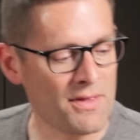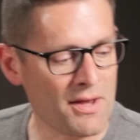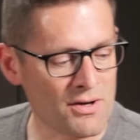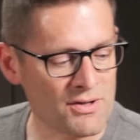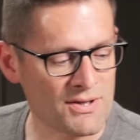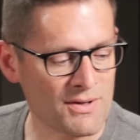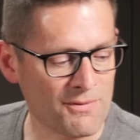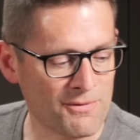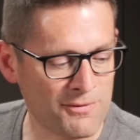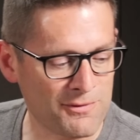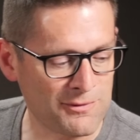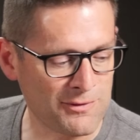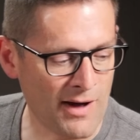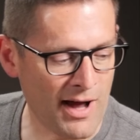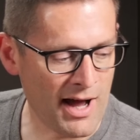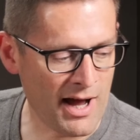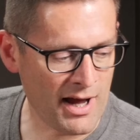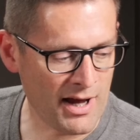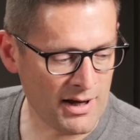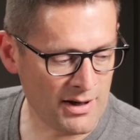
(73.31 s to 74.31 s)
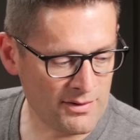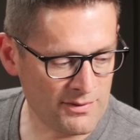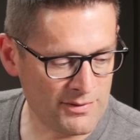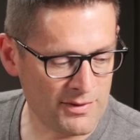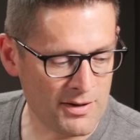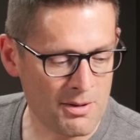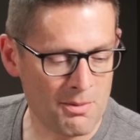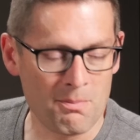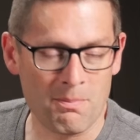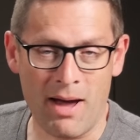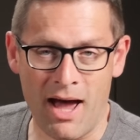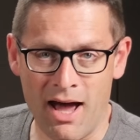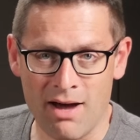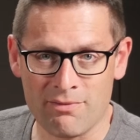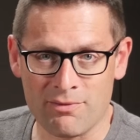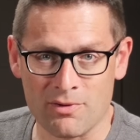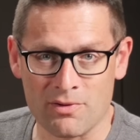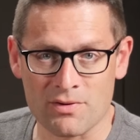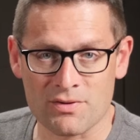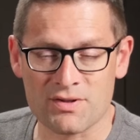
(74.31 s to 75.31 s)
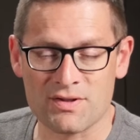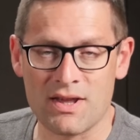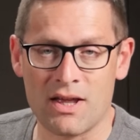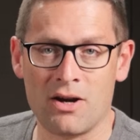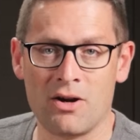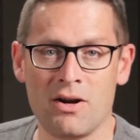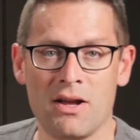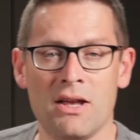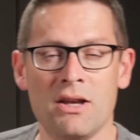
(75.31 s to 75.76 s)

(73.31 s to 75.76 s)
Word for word: there's 5 baffles that are